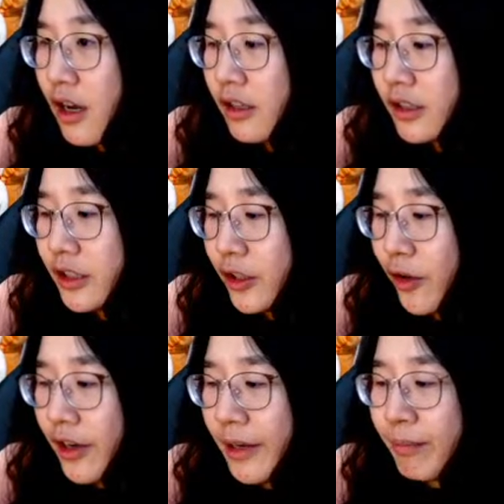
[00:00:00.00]

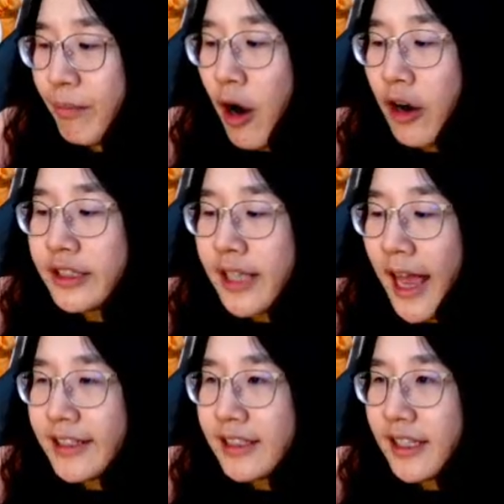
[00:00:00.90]
Solid box
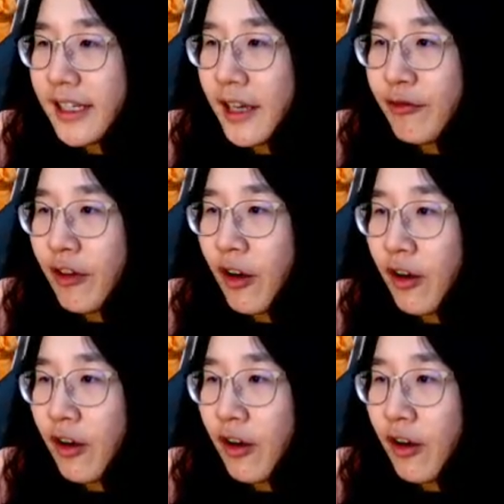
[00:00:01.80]
and sticky floor.